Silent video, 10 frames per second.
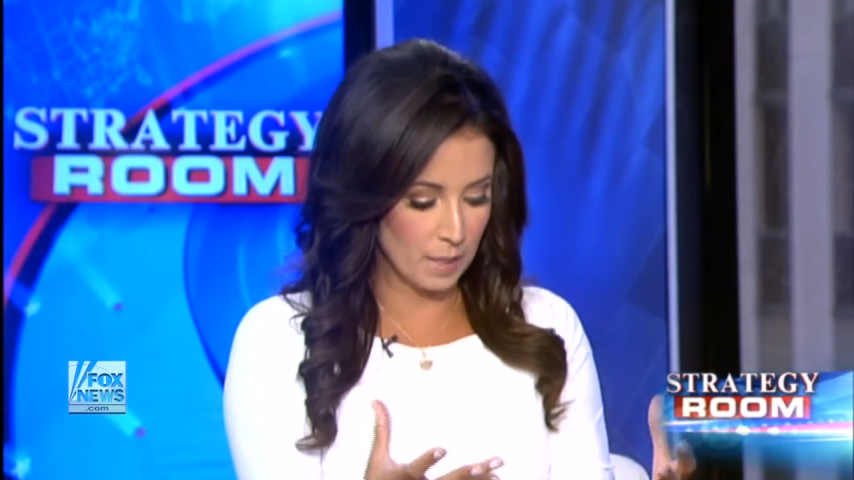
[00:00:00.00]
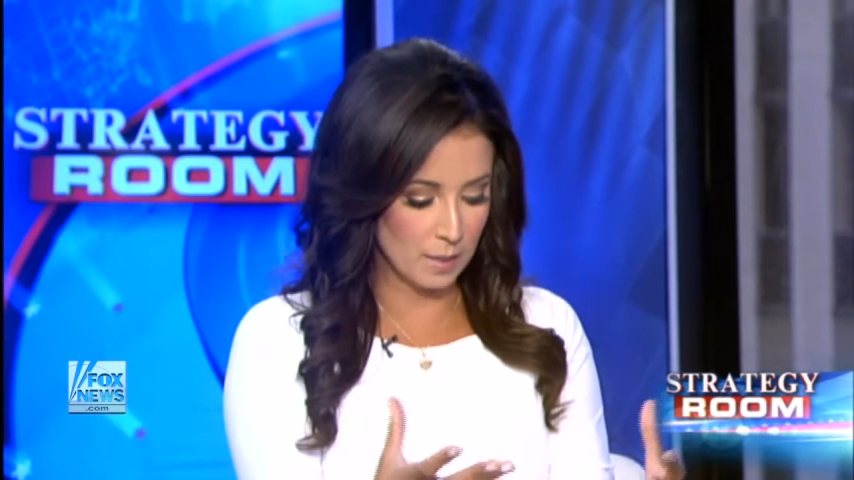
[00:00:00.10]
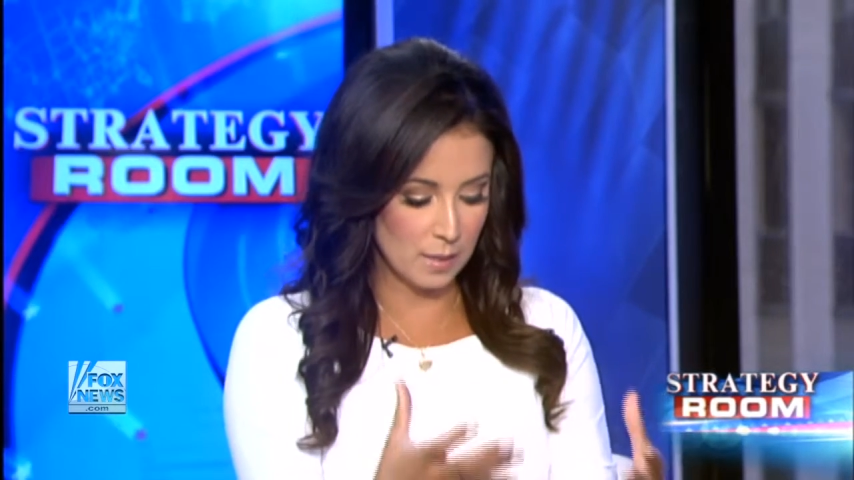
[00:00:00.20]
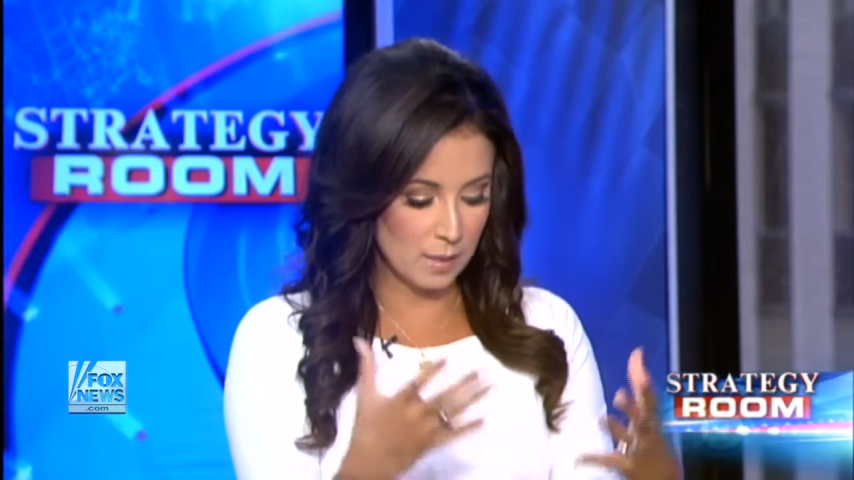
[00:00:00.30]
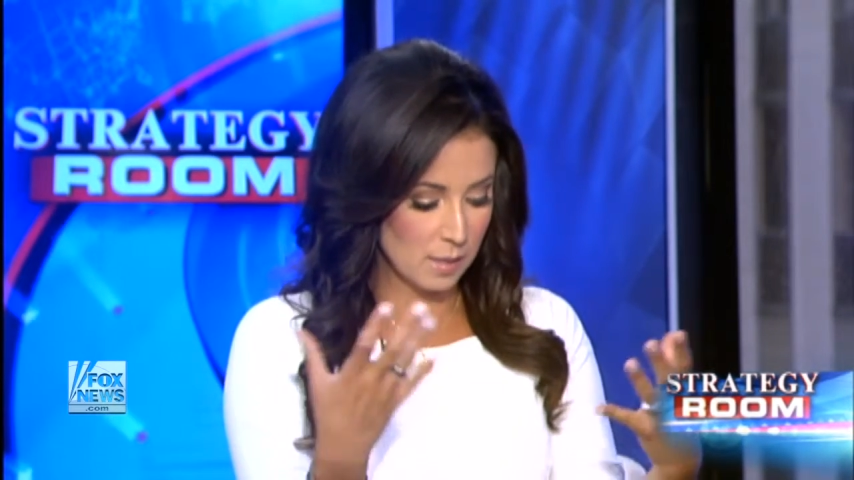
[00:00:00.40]

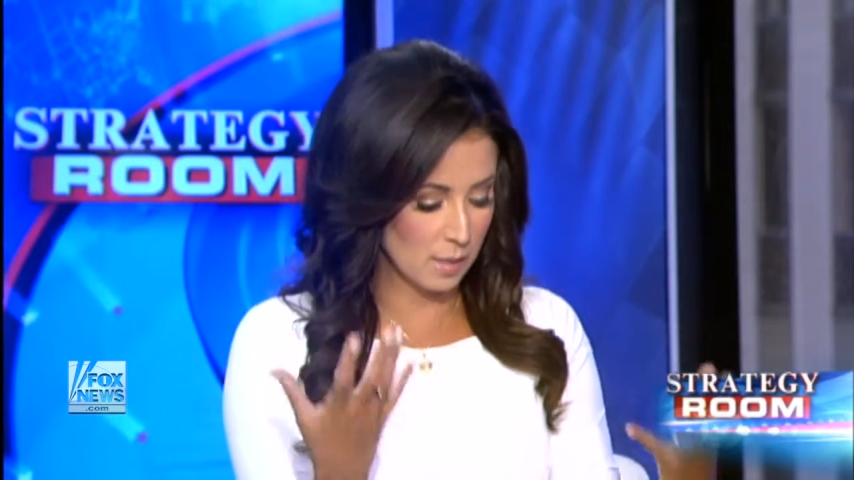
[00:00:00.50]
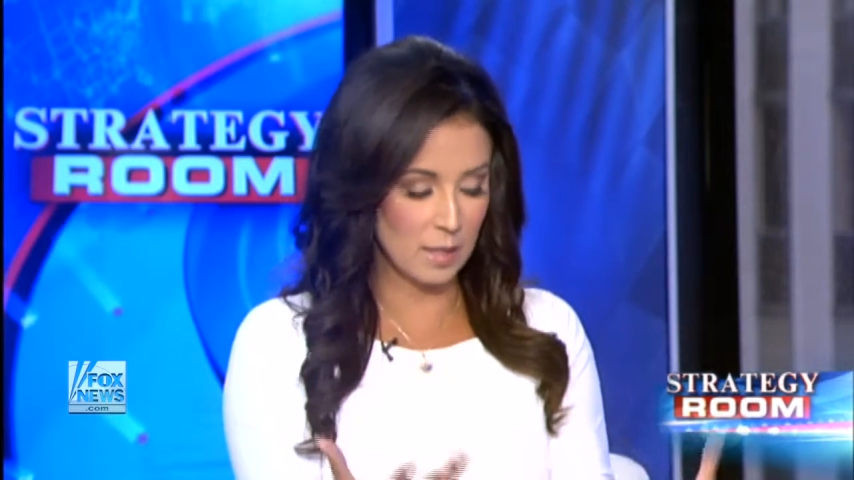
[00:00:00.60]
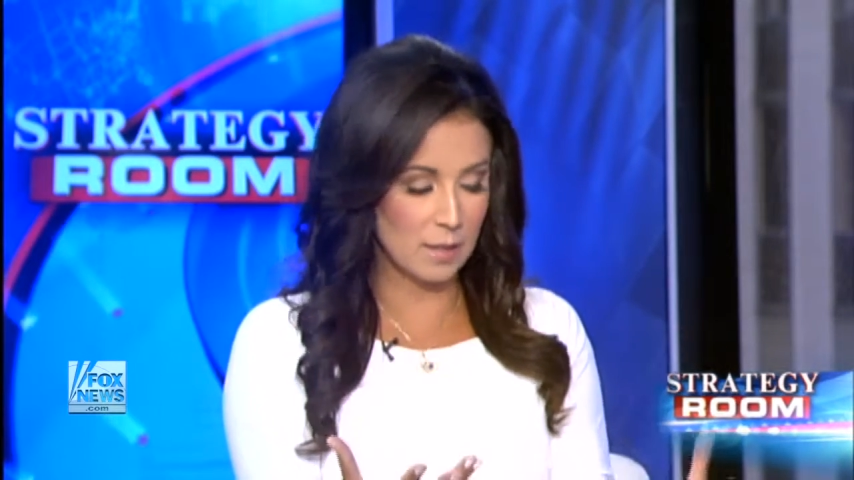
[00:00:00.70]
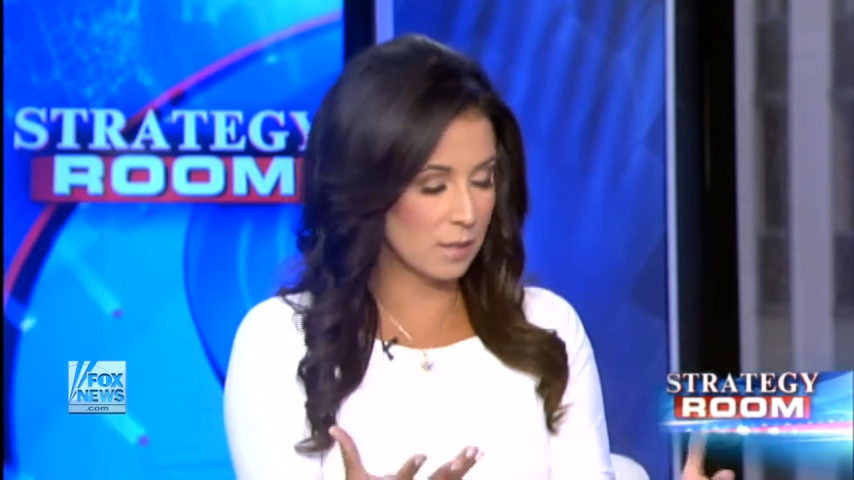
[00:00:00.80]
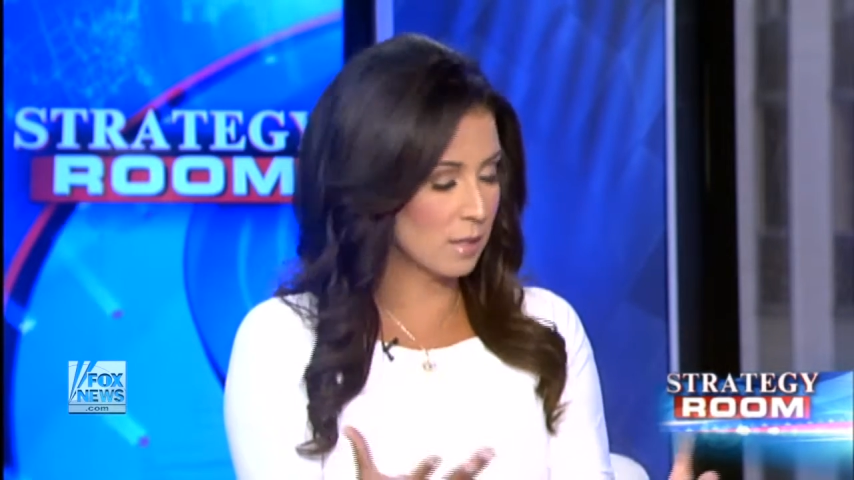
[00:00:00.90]

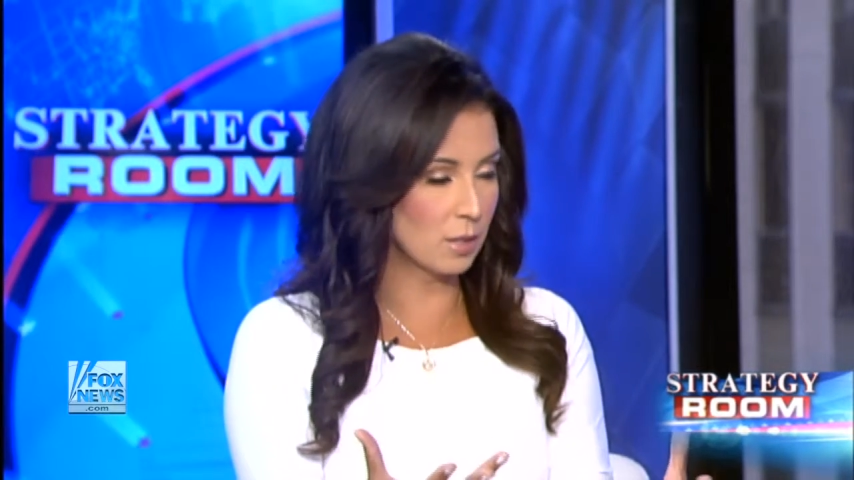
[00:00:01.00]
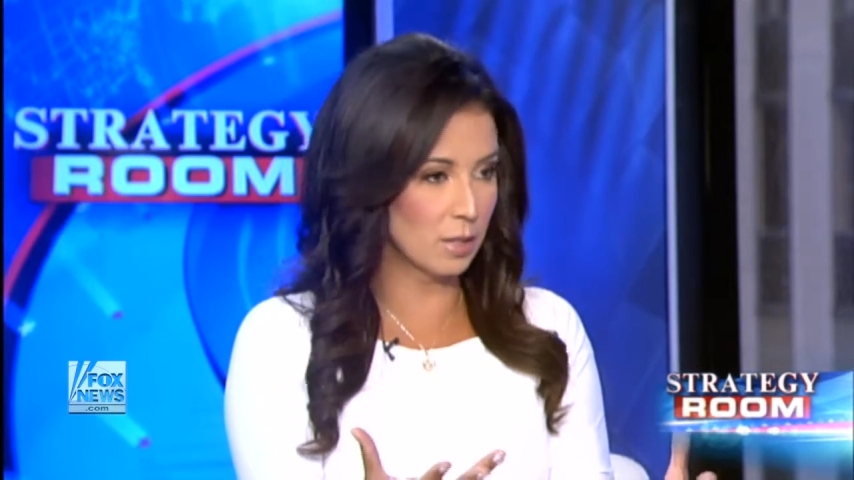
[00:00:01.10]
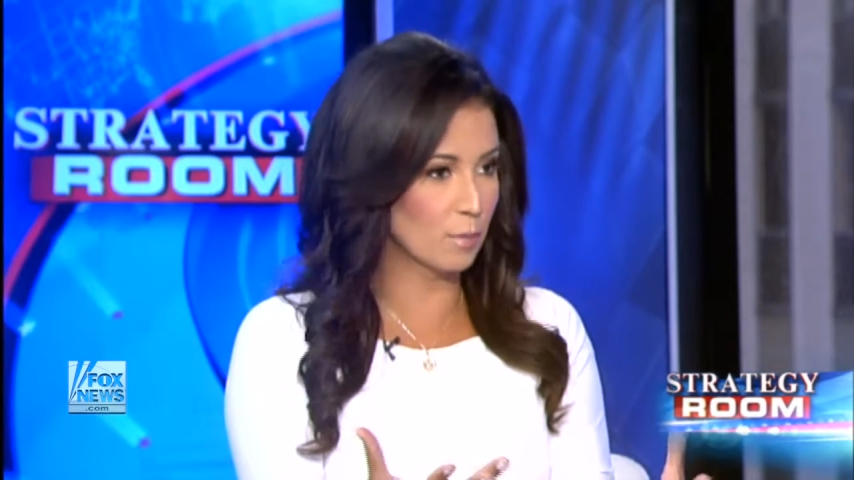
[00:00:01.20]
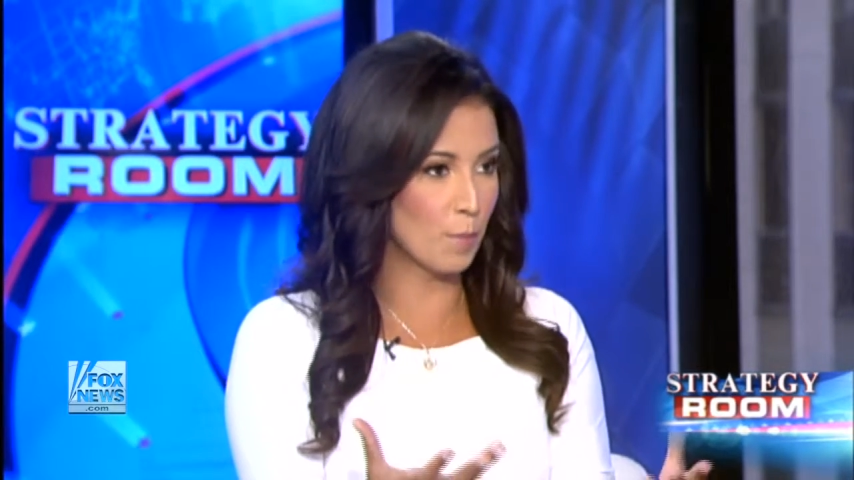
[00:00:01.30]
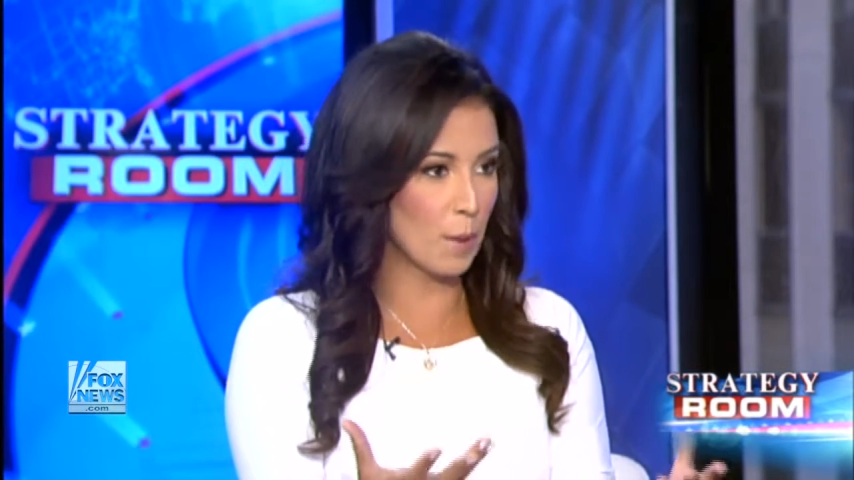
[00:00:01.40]
He's
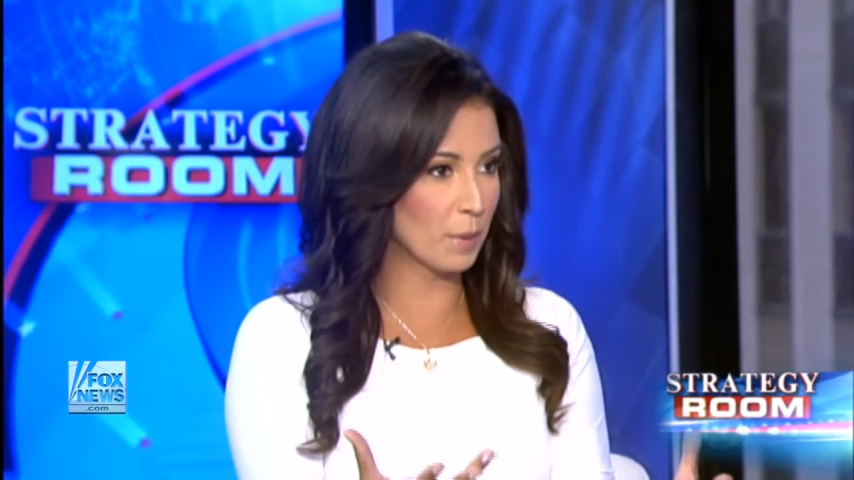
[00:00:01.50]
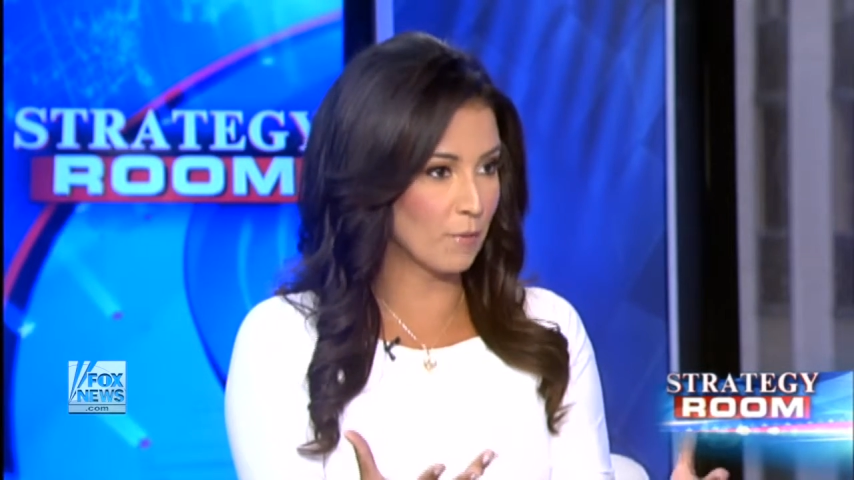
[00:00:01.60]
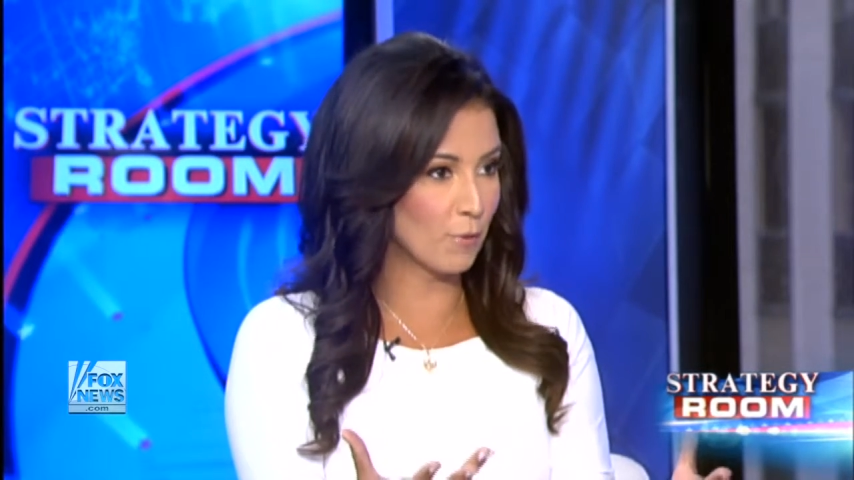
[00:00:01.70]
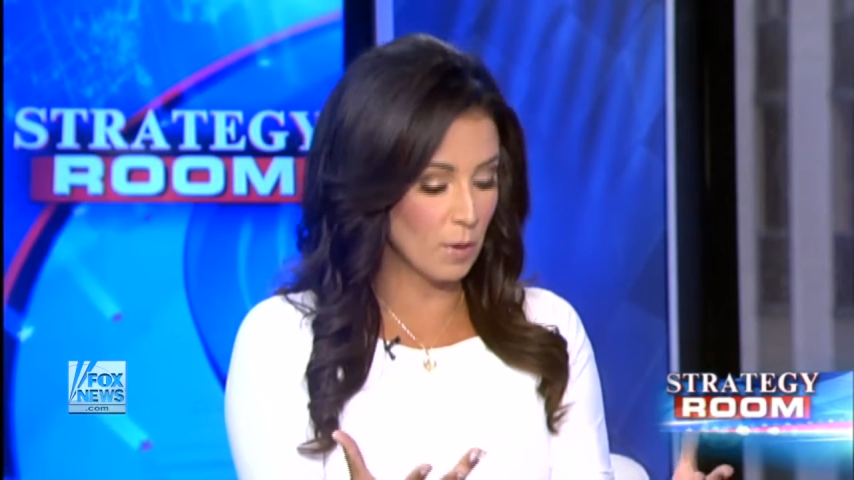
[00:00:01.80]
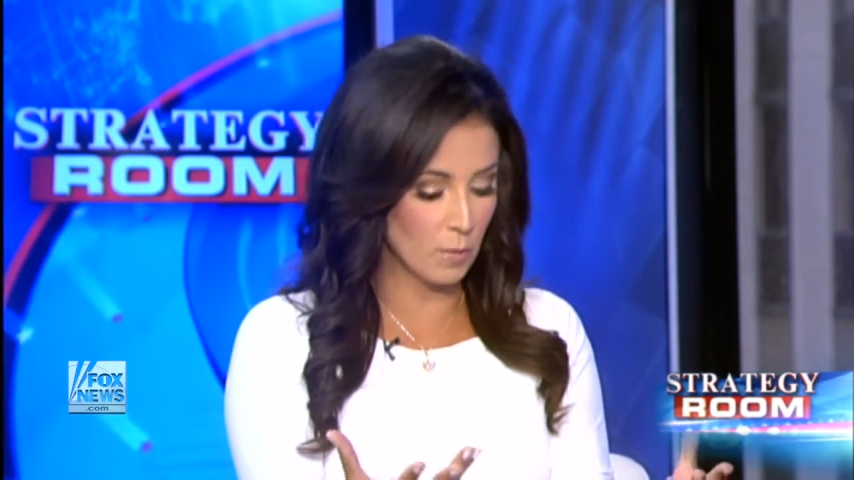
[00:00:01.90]
still a
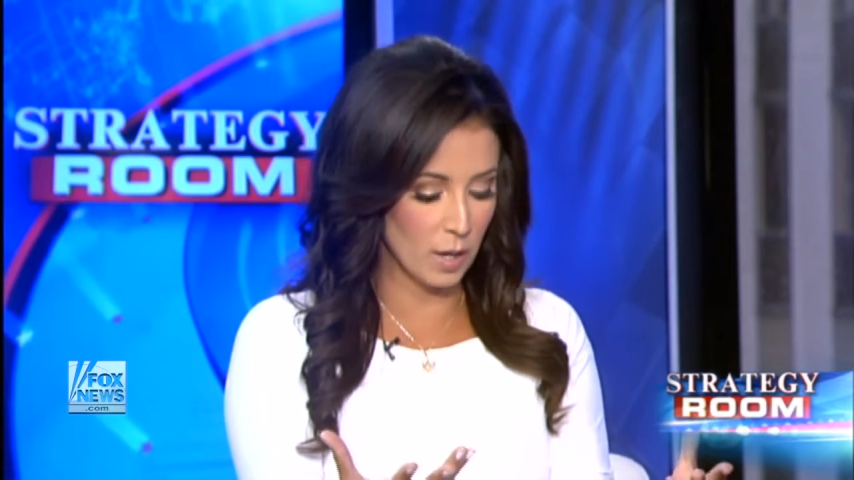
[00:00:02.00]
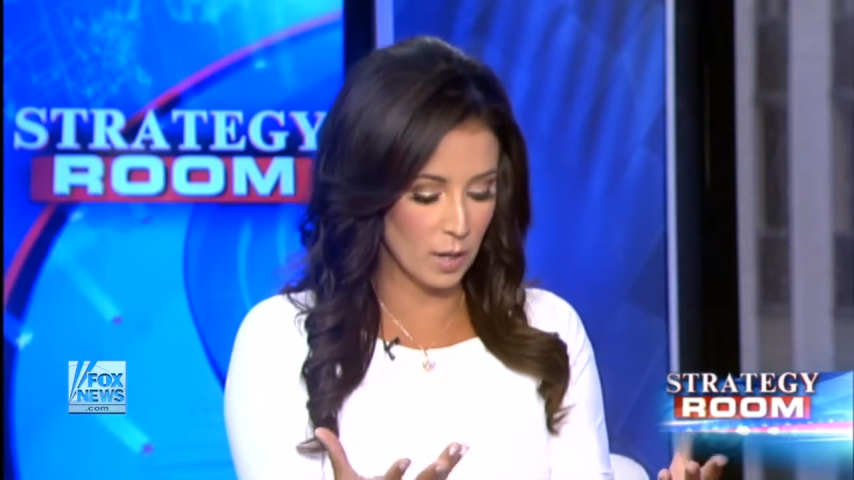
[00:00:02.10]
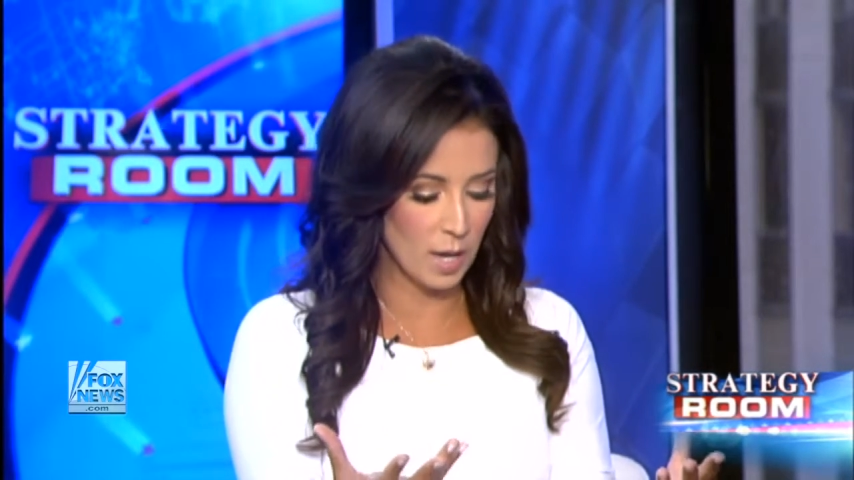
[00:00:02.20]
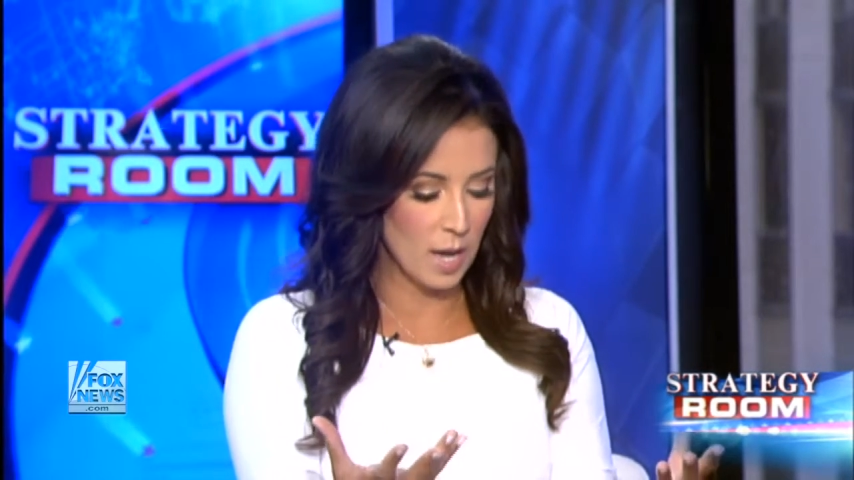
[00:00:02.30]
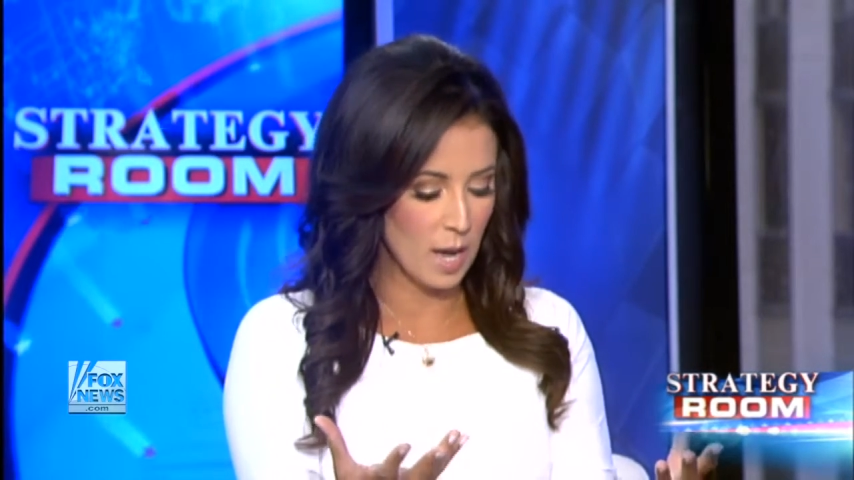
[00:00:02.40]
Republican frontrunner.